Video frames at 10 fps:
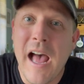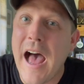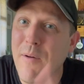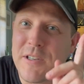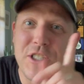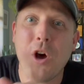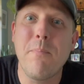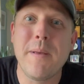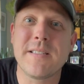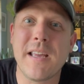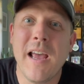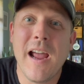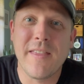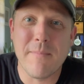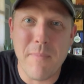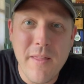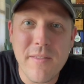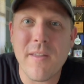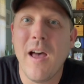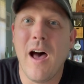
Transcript: I was so busy in the month